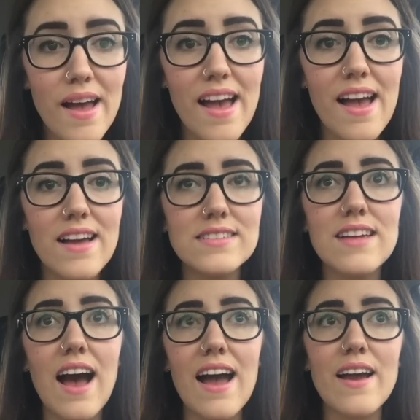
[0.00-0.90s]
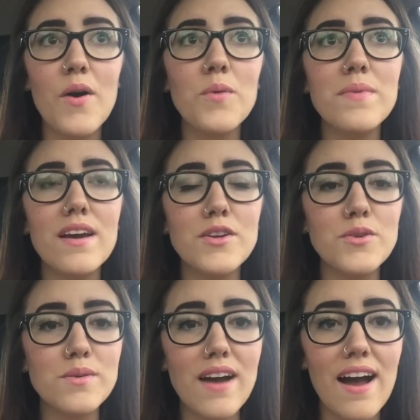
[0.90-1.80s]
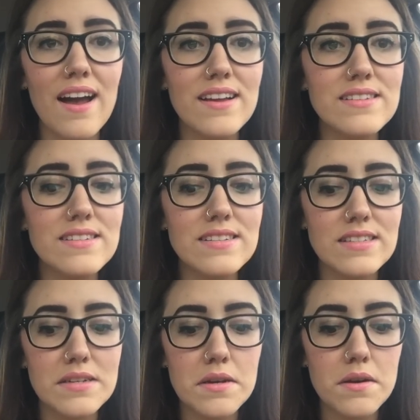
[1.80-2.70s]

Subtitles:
And I hope that you guys